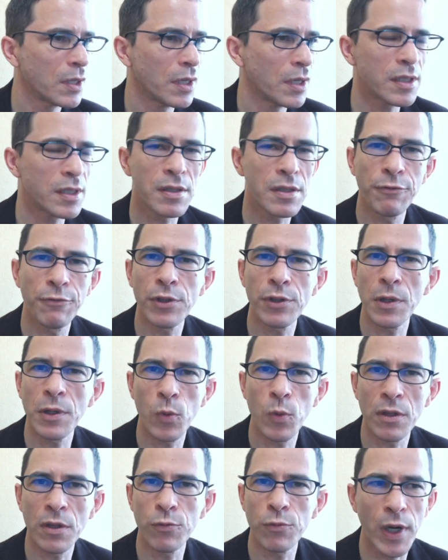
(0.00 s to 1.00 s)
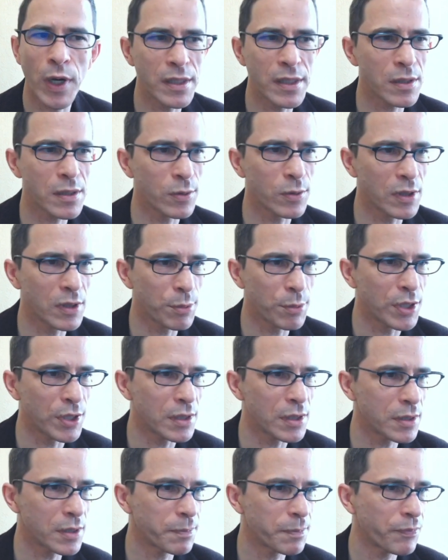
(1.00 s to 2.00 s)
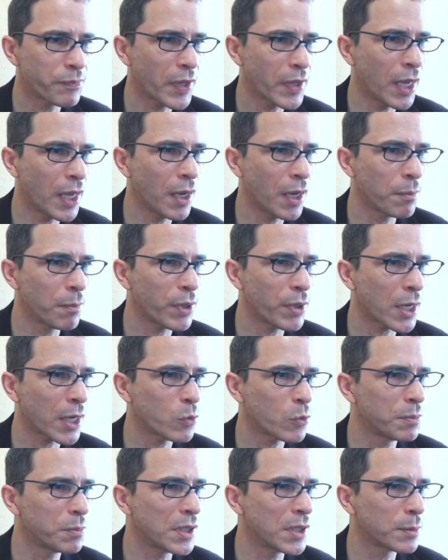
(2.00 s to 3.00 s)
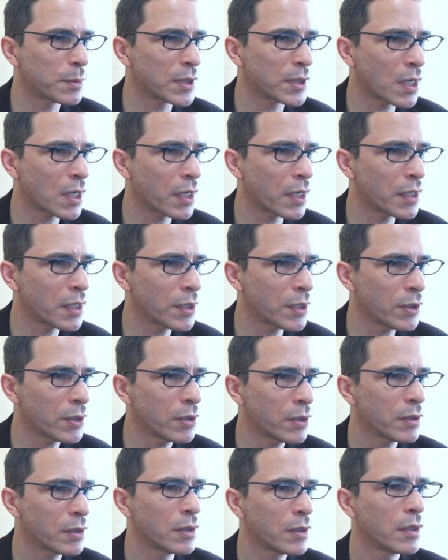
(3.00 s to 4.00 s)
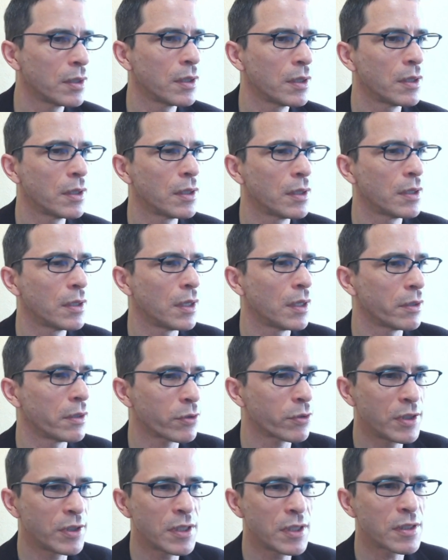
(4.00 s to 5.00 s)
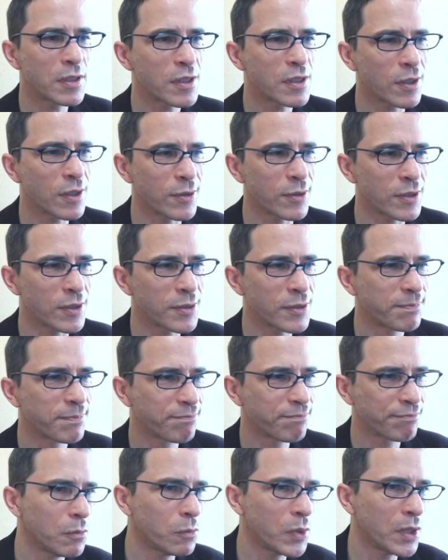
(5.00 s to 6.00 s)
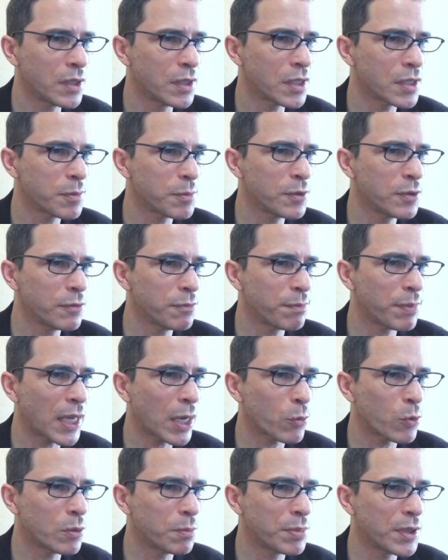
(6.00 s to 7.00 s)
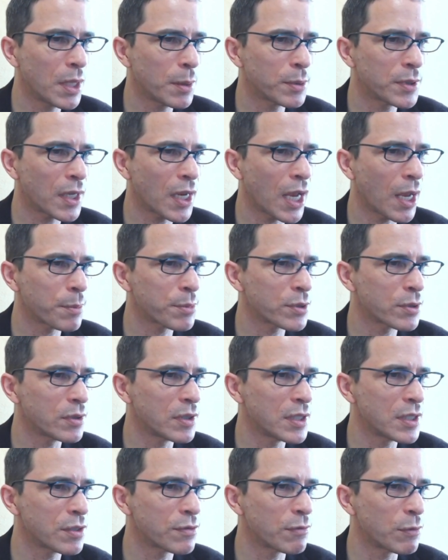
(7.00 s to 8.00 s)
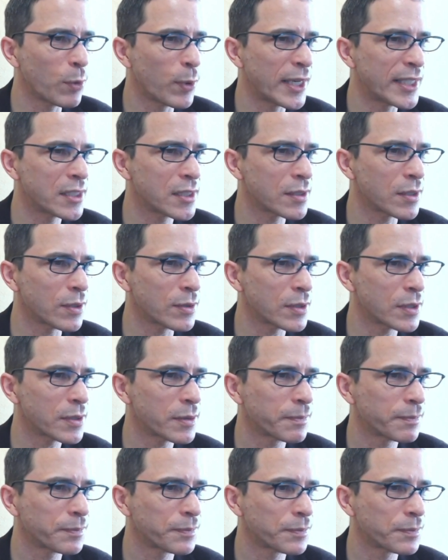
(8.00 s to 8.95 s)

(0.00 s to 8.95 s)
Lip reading: it's filling one of white's own liberties. And black will be able to cut here, underneath the stones. With this move, black will be able to capture these 3 white stones.